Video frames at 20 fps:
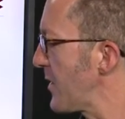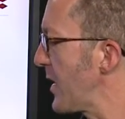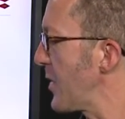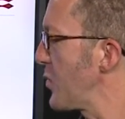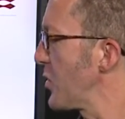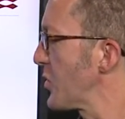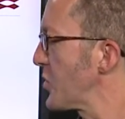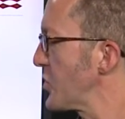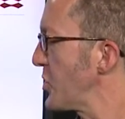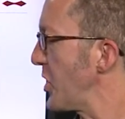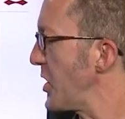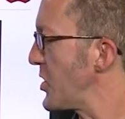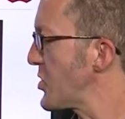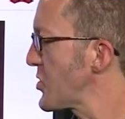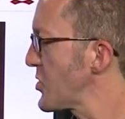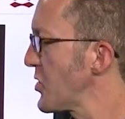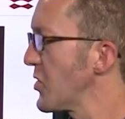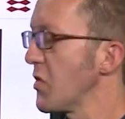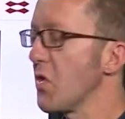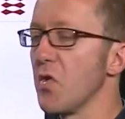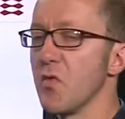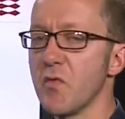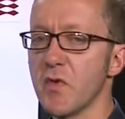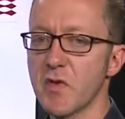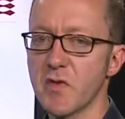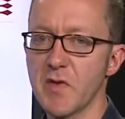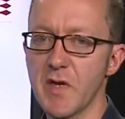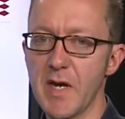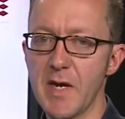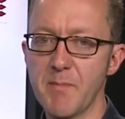They will change over
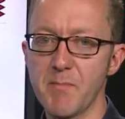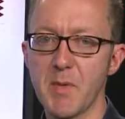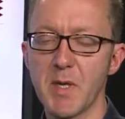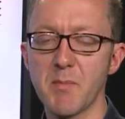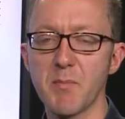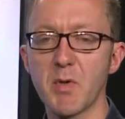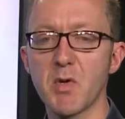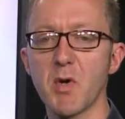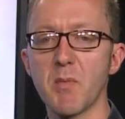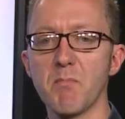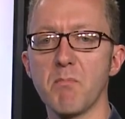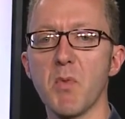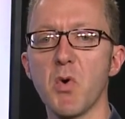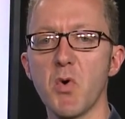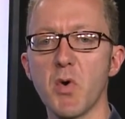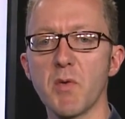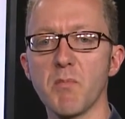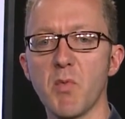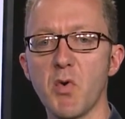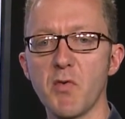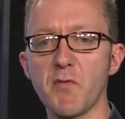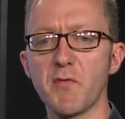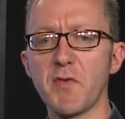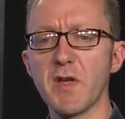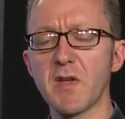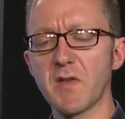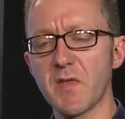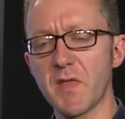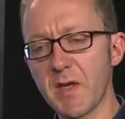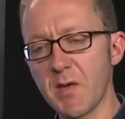time and become more and more
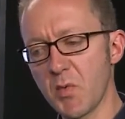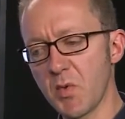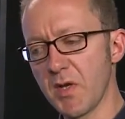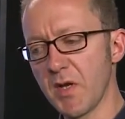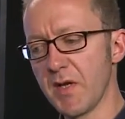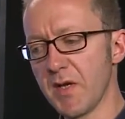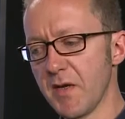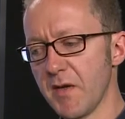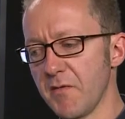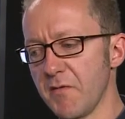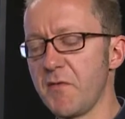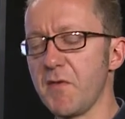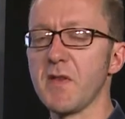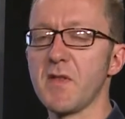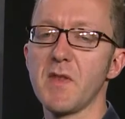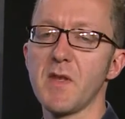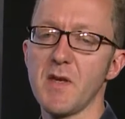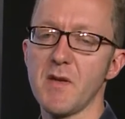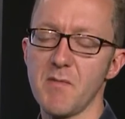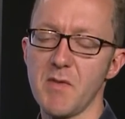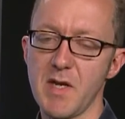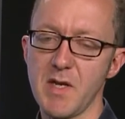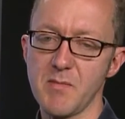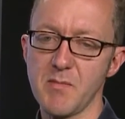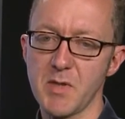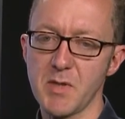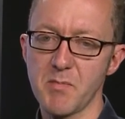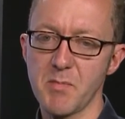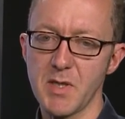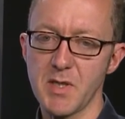fit. They will fit their
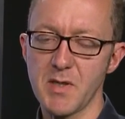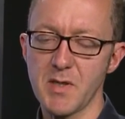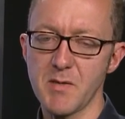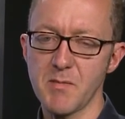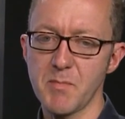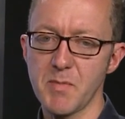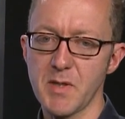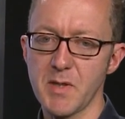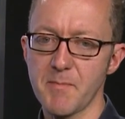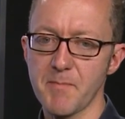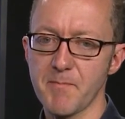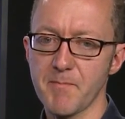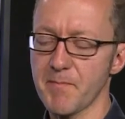environment better and better.